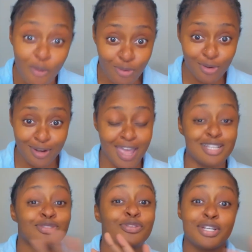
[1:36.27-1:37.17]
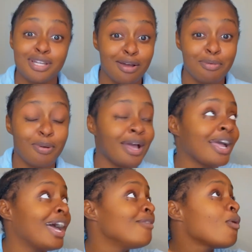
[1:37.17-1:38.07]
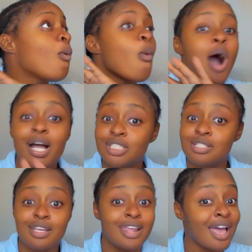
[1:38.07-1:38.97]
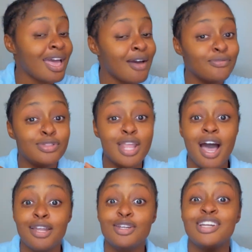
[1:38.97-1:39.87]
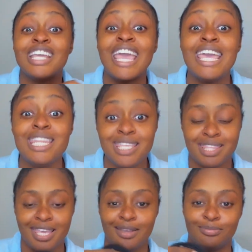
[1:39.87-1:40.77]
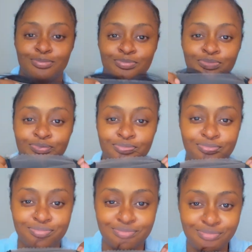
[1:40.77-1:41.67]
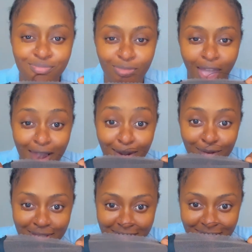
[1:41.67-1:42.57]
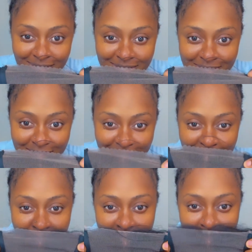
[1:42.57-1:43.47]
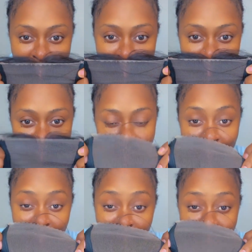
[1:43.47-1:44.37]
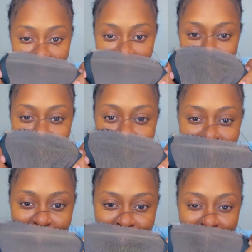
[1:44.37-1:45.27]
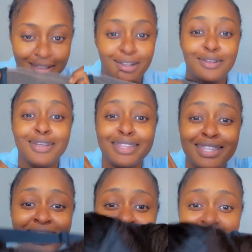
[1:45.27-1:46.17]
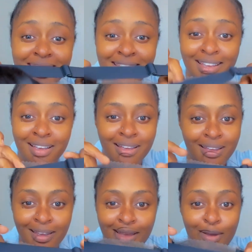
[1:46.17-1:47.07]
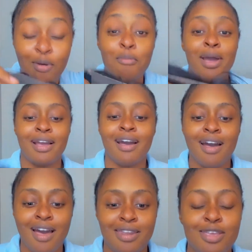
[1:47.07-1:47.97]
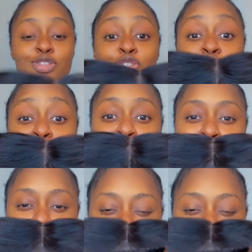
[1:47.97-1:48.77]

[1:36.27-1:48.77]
good and it's fresh out the pack. I haven't washed it. I have not done anything. Look at this. Look at this. Look at this. Oh my God. It's just,